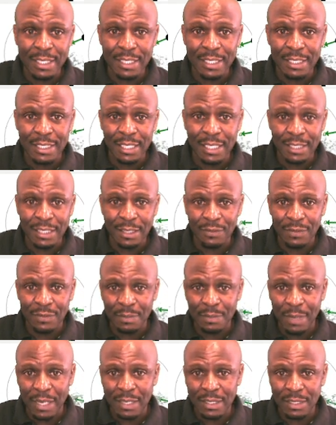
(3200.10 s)
is just given
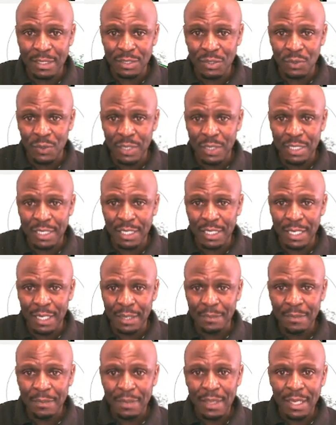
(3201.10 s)
by this equation there.
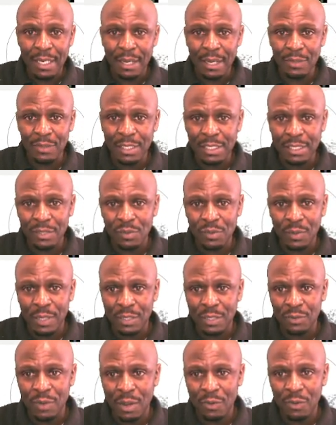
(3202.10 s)
Now this is what
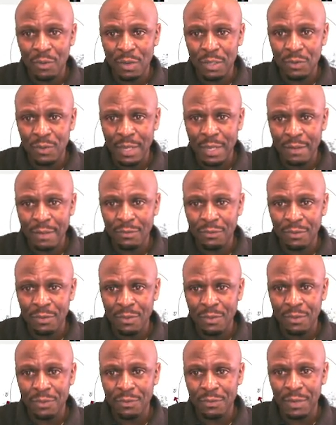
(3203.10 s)
we are going to have for,
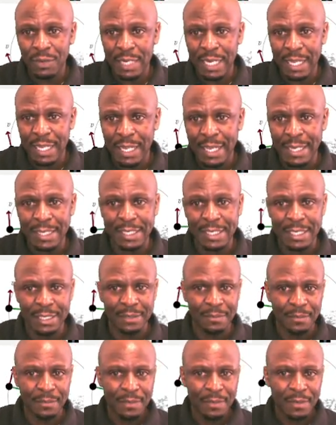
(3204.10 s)
for the 80.
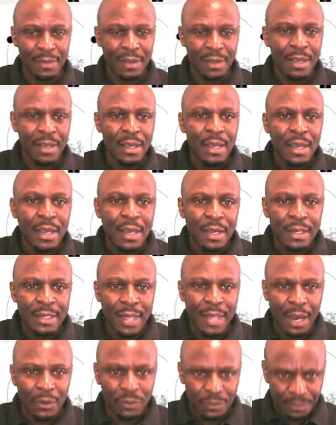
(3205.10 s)

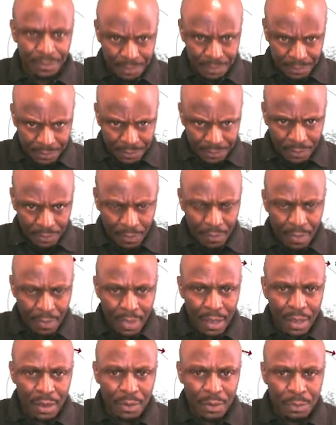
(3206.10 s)
Now,
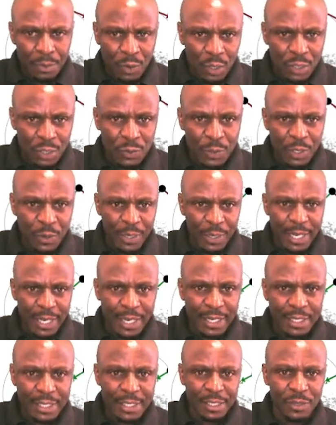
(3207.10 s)
because we know the
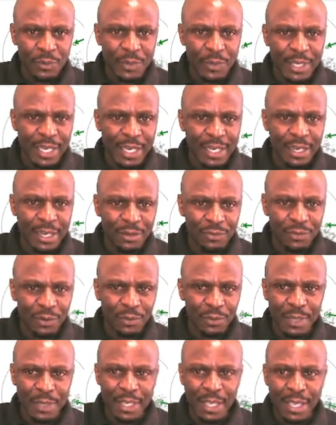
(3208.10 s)
80, we can therefore
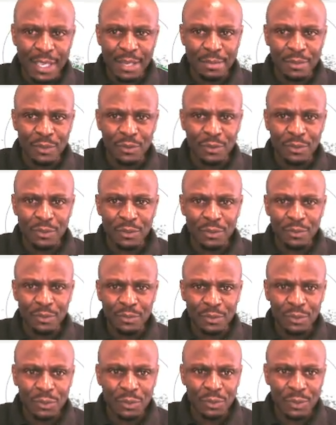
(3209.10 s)
be able to,
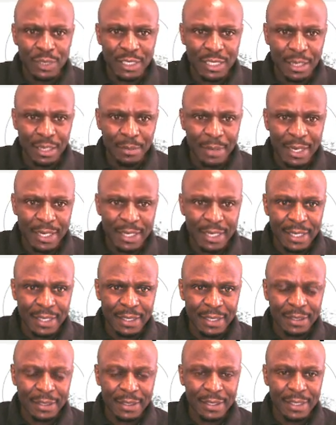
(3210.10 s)
to determine
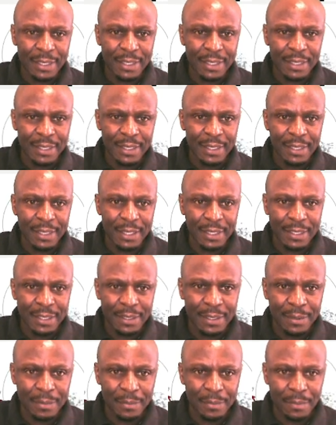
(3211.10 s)
the, the,
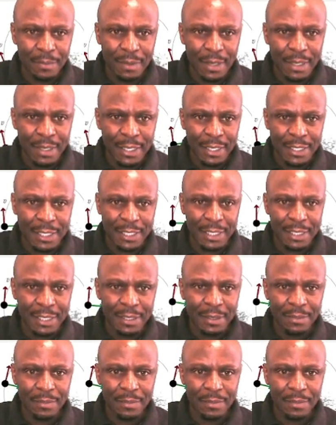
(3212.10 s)
the, the t,